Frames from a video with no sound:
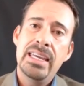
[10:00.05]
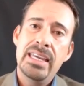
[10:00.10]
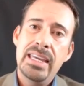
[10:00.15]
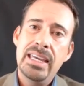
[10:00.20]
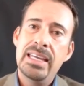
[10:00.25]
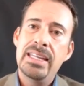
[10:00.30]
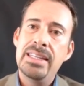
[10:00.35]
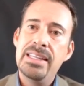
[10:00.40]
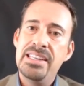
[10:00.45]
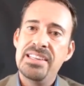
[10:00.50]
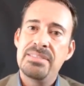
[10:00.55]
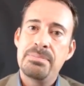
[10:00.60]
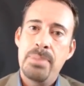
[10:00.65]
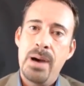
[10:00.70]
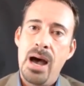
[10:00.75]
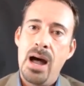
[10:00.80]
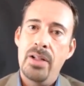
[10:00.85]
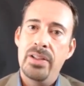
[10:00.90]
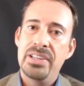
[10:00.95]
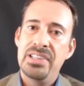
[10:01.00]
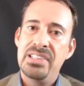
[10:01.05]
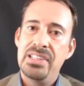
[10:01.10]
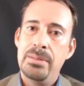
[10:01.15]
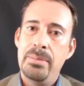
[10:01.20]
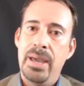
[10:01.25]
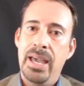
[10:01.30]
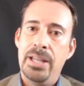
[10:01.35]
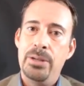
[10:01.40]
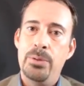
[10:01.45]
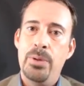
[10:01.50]
in this policy
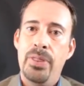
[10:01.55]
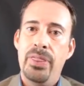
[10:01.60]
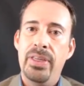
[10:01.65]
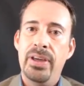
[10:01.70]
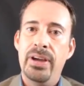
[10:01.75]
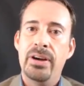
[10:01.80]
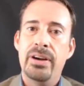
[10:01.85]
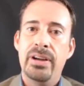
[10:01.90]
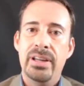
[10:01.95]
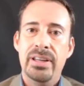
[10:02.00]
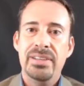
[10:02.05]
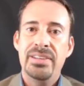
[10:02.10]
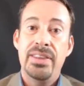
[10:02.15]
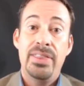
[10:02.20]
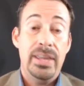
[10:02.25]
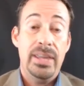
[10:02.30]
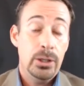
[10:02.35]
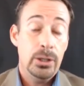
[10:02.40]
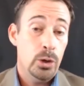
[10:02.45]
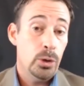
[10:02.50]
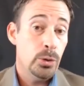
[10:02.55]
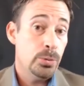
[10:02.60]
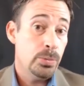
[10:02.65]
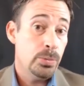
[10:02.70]
manual, there is a thing called